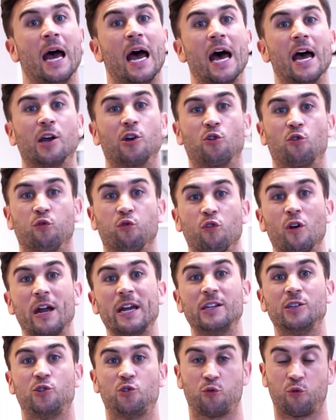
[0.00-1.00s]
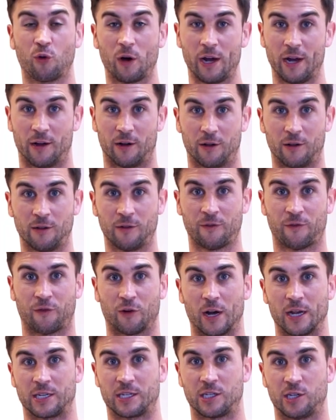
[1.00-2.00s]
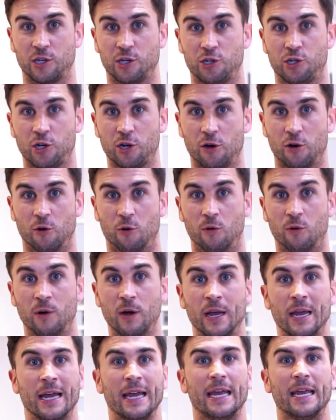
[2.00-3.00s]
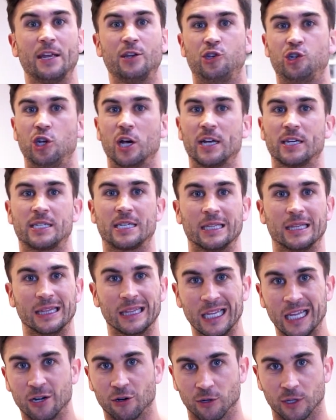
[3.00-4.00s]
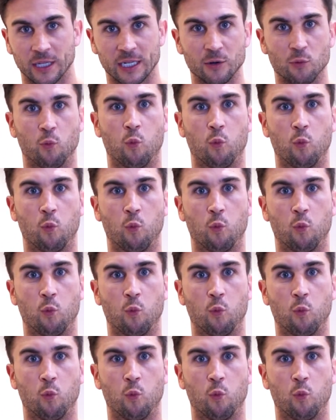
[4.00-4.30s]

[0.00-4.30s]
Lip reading: A great drill for us to do is just literally